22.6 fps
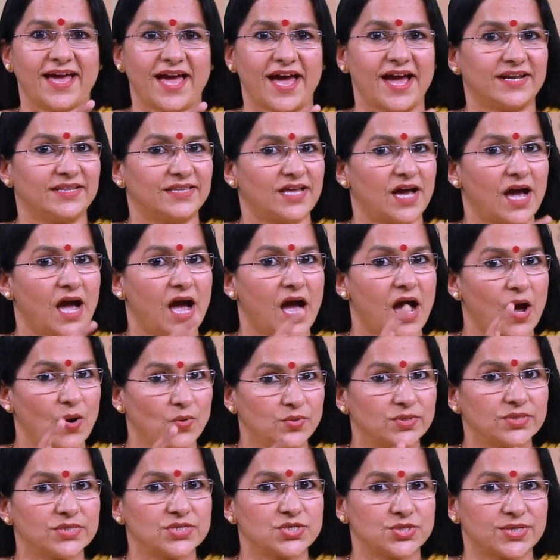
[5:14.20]
and the
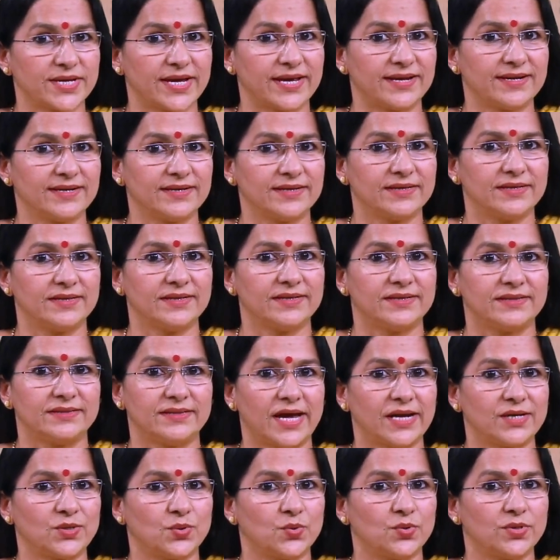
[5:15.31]
outer shell
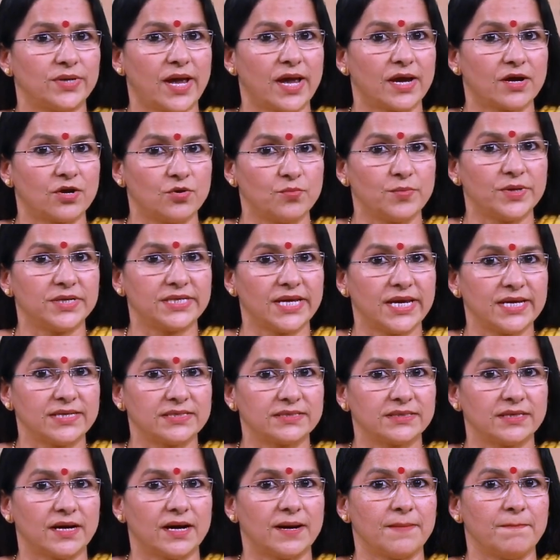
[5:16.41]
that could
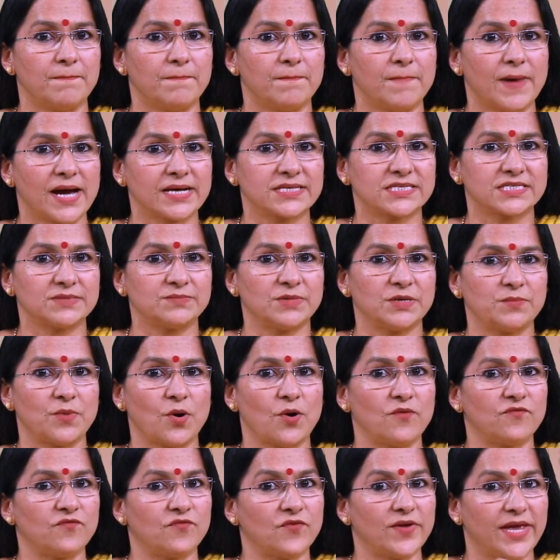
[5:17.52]
accommodate a maximum
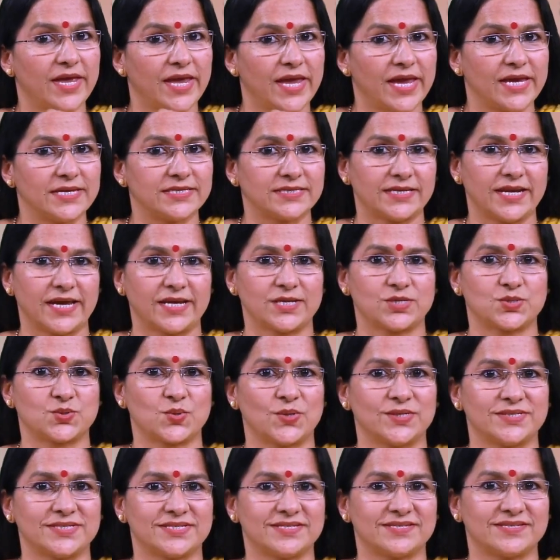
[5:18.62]
of 8
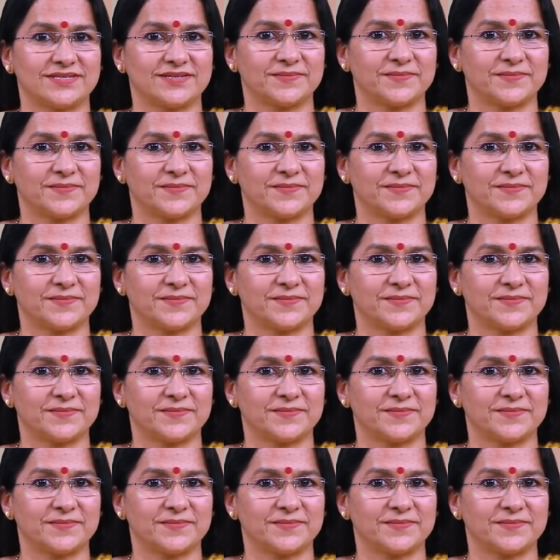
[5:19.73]
electrons.